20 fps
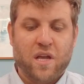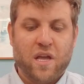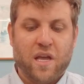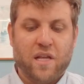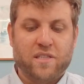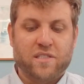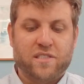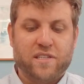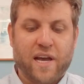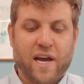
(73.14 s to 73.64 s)

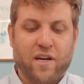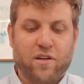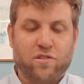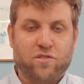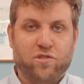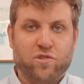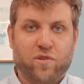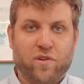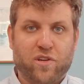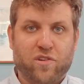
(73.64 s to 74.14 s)
in Seattle
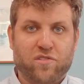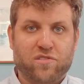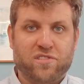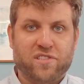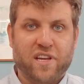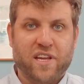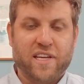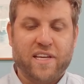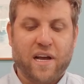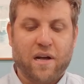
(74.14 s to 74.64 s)
during her
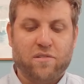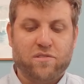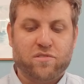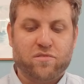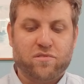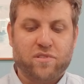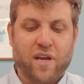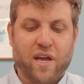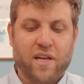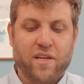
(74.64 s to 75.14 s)
city
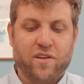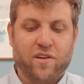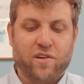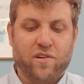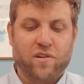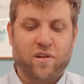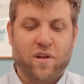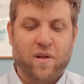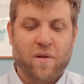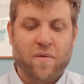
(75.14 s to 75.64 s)
council
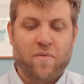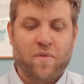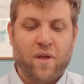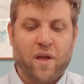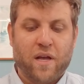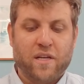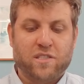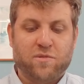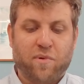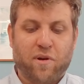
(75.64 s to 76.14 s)
tenure,
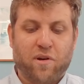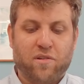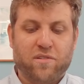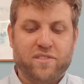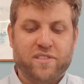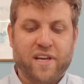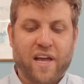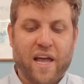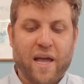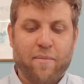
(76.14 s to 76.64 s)
as well
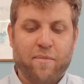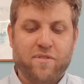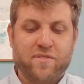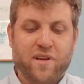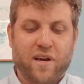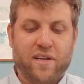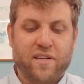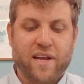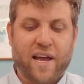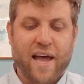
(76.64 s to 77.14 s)
as the
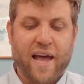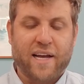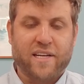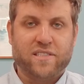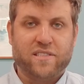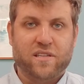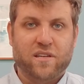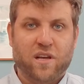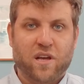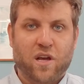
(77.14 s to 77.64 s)
Amazon
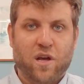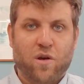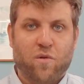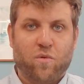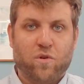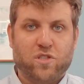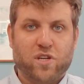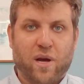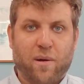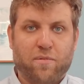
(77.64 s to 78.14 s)
tax,
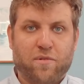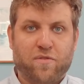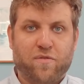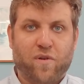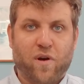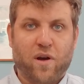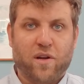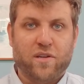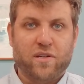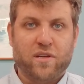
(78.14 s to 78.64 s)
which helped
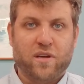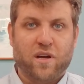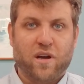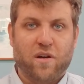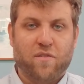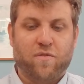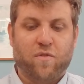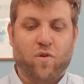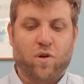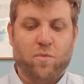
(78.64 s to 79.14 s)
fund
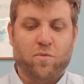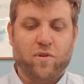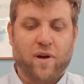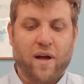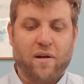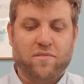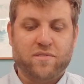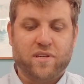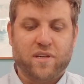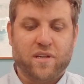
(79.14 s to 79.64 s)
affordable
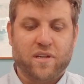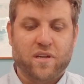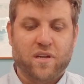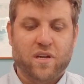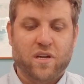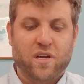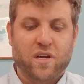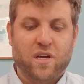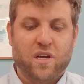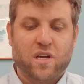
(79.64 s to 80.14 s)
housing.
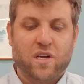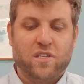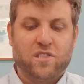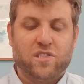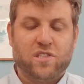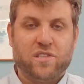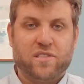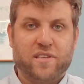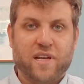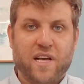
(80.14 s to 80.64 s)

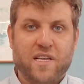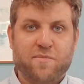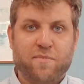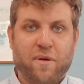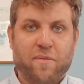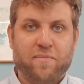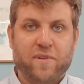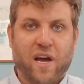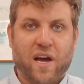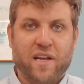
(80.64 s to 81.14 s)
She says
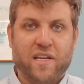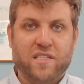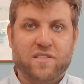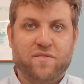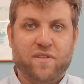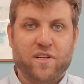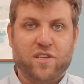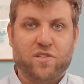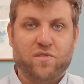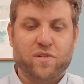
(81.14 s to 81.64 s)
Mamdani's
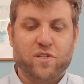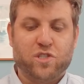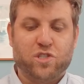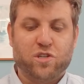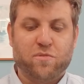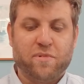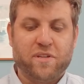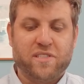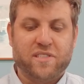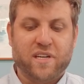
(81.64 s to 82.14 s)
victory
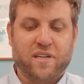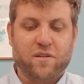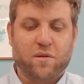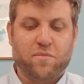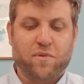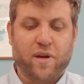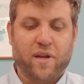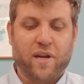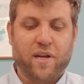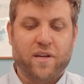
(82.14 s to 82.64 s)
should be
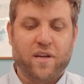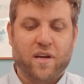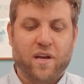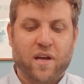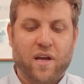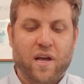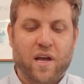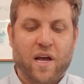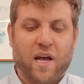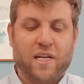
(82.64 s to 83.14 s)
celebrated,
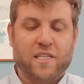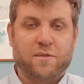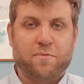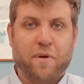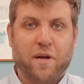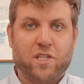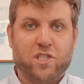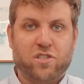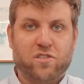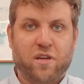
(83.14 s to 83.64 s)

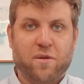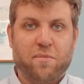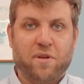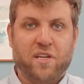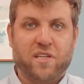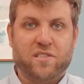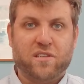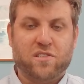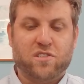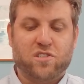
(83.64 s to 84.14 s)
especially
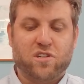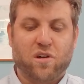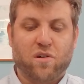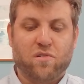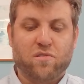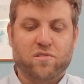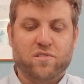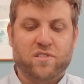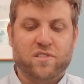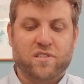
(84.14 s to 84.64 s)
because it
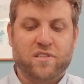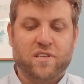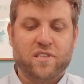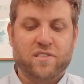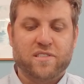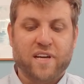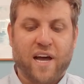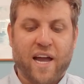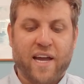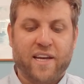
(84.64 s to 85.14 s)
shows the
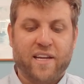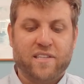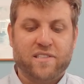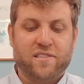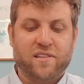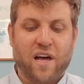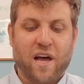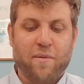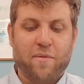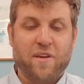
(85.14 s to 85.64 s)

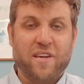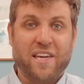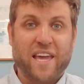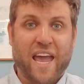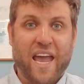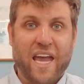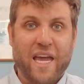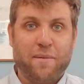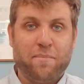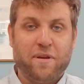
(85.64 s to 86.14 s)
Zionist lobby
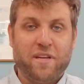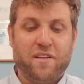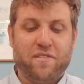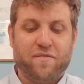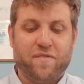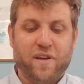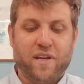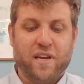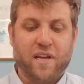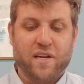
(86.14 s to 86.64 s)
can be
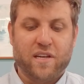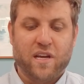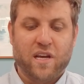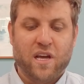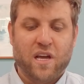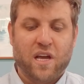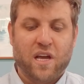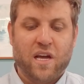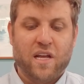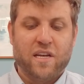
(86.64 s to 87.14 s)
defeated,
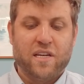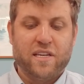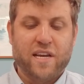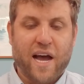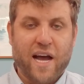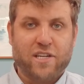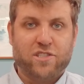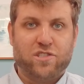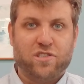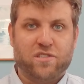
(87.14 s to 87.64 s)

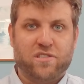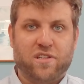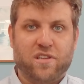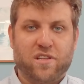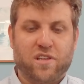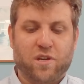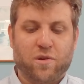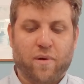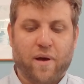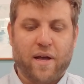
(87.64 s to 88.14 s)
not just in
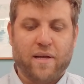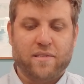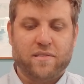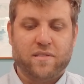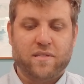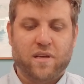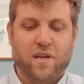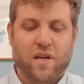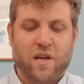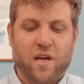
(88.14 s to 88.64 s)
the
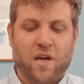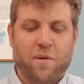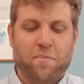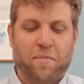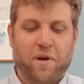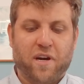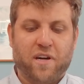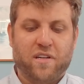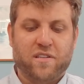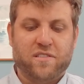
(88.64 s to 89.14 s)
US,
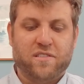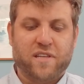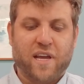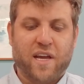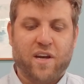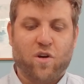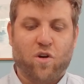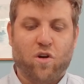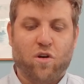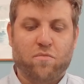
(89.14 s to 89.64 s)
but in a
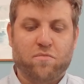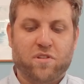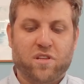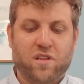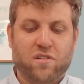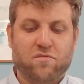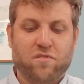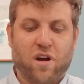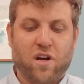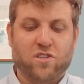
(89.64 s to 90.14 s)
state home to
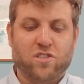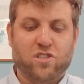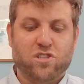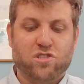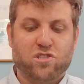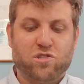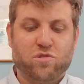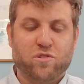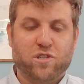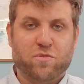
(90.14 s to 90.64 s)
the
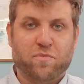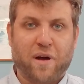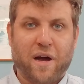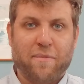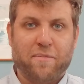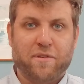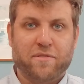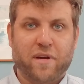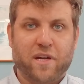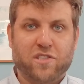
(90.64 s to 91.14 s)
largest Jewish
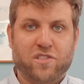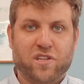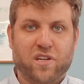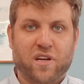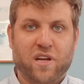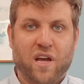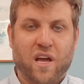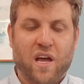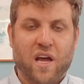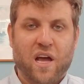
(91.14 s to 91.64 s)

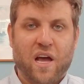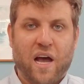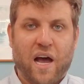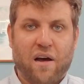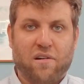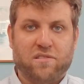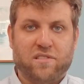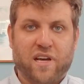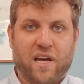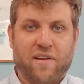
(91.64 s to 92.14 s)
population
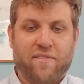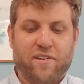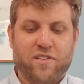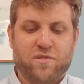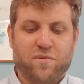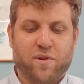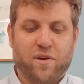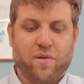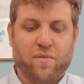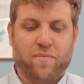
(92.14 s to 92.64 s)
outside of
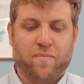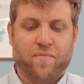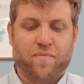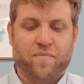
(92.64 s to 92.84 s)
Israel.